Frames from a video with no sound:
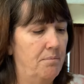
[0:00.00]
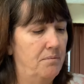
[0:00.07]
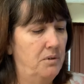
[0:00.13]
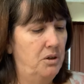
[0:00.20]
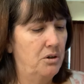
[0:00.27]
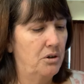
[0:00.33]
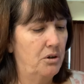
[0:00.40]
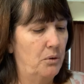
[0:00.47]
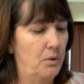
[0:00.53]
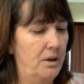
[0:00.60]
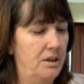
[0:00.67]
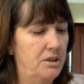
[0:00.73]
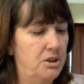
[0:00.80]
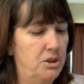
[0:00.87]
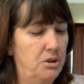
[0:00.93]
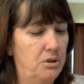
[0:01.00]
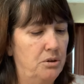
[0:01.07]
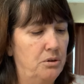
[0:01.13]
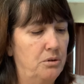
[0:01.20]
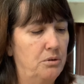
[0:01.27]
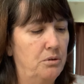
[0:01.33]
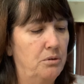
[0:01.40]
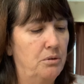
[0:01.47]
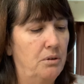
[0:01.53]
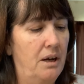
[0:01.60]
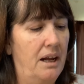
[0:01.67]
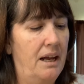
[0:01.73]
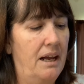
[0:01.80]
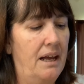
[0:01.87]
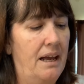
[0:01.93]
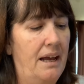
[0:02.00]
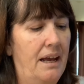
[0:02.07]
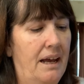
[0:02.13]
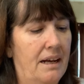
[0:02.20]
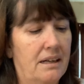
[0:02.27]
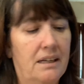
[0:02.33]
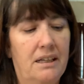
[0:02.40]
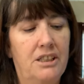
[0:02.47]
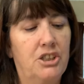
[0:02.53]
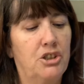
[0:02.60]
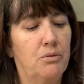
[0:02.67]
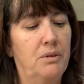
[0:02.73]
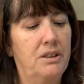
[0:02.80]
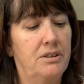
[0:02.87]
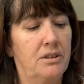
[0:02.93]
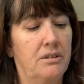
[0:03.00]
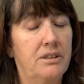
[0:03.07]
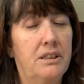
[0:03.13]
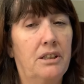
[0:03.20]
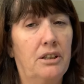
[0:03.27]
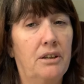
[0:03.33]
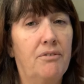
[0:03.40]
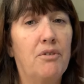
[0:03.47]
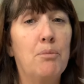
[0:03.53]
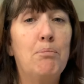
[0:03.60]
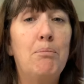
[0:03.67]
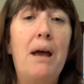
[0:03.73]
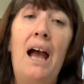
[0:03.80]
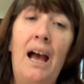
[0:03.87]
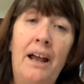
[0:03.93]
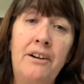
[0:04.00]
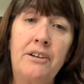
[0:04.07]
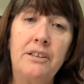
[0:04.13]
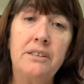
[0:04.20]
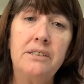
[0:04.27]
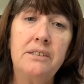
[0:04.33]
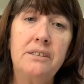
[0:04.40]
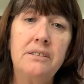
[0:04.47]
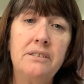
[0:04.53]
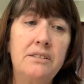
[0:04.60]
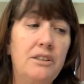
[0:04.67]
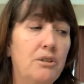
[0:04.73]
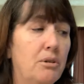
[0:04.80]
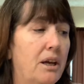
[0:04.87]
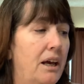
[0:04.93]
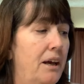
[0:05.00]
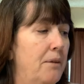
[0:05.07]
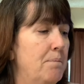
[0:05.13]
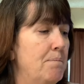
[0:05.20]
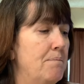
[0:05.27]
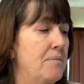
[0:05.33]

you're going to analyze your results and look for patterns, okay?